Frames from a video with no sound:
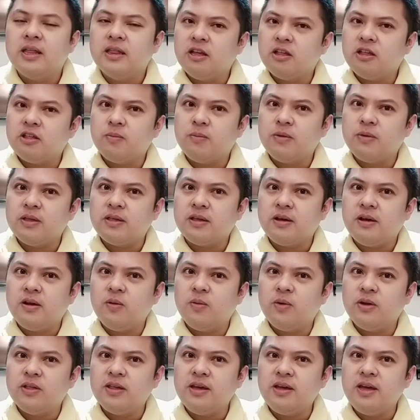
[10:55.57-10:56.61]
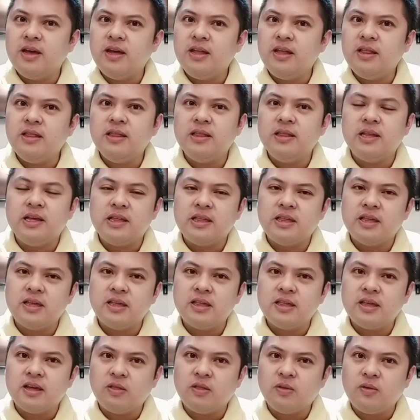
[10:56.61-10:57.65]
dismissal. Once again, this
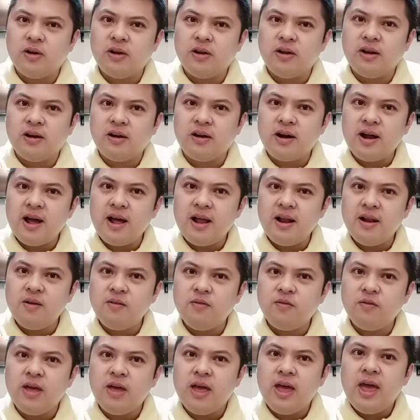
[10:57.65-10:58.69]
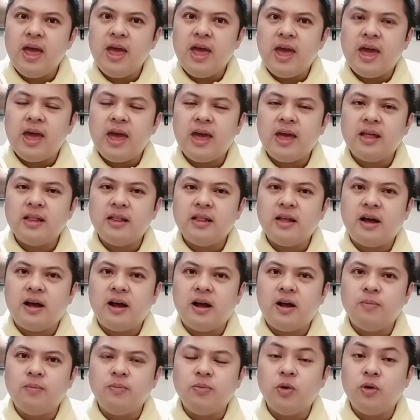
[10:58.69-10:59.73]
is Attorney Ralph. And
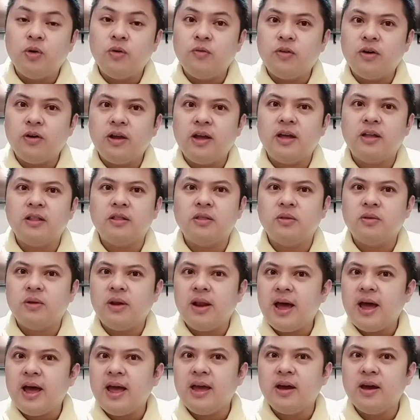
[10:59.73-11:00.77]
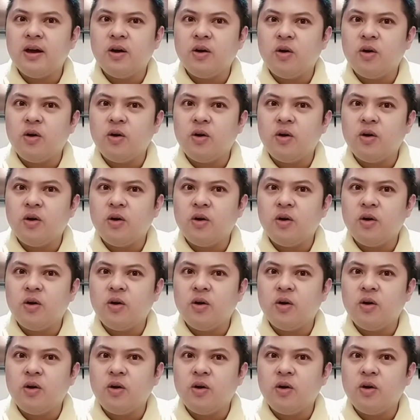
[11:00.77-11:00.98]
don't forget to like,